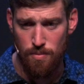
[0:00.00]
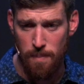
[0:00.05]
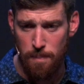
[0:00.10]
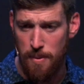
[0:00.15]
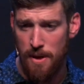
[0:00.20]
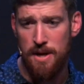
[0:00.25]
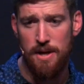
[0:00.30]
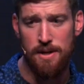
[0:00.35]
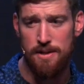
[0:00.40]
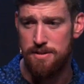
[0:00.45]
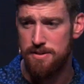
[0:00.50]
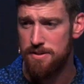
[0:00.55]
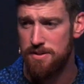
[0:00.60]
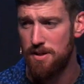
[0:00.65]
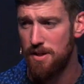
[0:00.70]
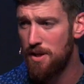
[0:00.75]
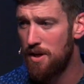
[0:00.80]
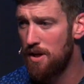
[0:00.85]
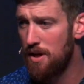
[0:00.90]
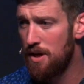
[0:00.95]
repentance,
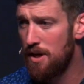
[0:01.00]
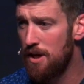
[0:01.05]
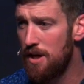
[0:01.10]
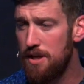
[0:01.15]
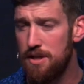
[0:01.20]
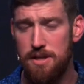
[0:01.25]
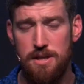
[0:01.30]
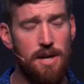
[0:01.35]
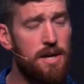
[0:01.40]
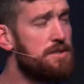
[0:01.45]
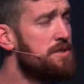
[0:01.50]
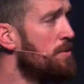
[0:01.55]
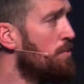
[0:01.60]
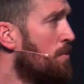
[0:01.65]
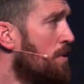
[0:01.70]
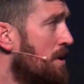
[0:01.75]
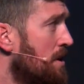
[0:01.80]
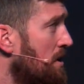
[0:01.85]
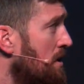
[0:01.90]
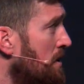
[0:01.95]
he doesn't
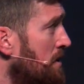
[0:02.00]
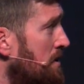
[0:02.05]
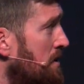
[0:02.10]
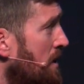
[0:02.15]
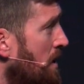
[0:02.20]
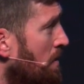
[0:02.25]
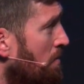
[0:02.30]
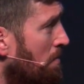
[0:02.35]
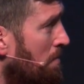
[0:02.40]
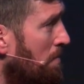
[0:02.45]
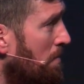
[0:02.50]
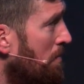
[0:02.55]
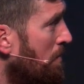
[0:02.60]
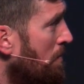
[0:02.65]
want to condemn,